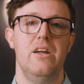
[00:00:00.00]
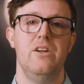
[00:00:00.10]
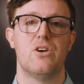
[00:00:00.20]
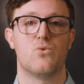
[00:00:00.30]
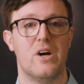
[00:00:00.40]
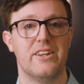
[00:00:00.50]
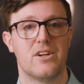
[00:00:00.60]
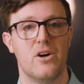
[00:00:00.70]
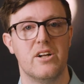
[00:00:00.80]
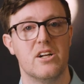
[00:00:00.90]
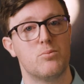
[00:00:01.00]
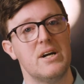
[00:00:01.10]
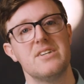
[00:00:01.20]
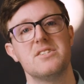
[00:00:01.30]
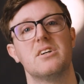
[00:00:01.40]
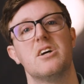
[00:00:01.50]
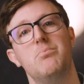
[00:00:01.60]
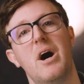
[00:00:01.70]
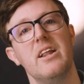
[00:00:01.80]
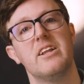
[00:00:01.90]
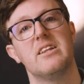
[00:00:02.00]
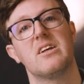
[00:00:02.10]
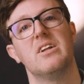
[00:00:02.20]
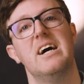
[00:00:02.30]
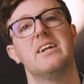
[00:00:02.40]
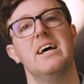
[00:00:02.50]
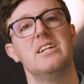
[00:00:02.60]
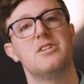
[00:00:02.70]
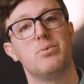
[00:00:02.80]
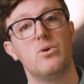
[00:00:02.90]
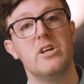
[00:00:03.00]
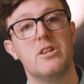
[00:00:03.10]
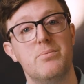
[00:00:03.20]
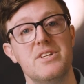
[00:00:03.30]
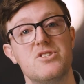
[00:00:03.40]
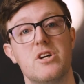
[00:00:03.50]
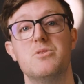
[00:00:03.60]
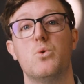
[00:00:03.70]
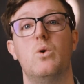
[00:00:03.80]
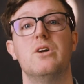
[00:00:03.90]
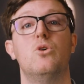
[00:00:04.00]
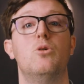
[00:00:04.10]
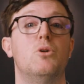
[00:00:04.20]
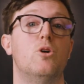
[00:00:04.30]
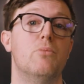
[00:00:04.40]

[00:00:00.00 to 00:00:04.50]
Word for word: You can write the code in a browser, compile it in the cloud, and deploy the bitstream to one or more